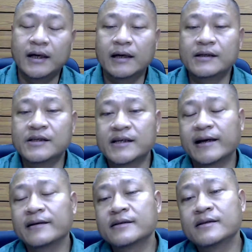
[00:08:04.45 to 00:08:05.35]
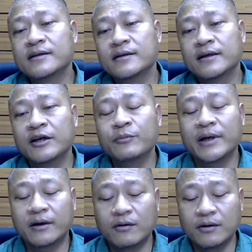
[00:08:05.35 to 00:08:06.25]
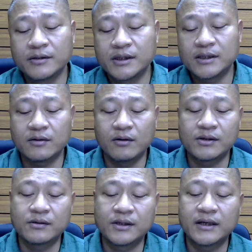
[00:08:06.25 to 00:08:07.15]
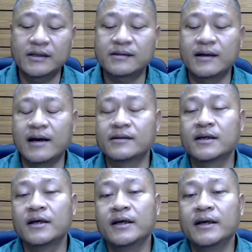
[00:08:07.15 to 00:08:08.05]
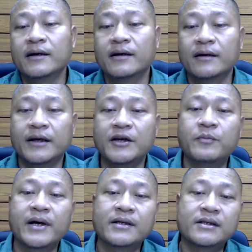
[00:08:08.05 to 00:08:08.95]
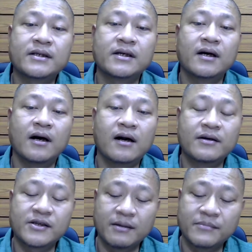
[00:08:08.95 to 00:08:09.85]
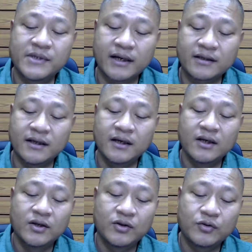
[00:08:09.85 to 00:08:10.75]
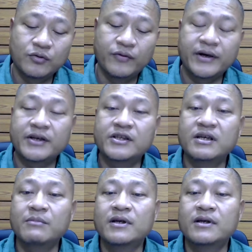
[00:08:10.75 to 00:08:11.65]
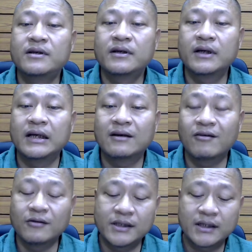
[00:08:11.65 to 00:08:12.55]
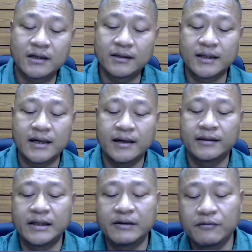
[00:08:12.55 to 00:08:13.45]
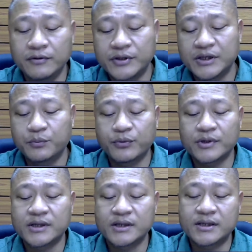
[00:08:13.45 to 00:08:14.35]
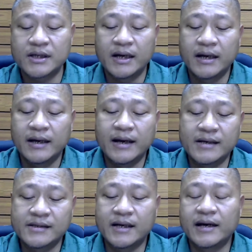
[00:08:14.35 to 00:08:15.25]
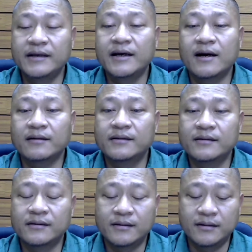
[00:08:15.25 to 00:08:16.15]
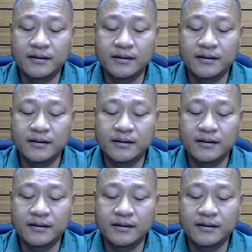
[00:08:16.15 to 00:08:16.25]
And second, the human ecologist also thinks that humans are subject to very similar ecological and evolutionary process as any other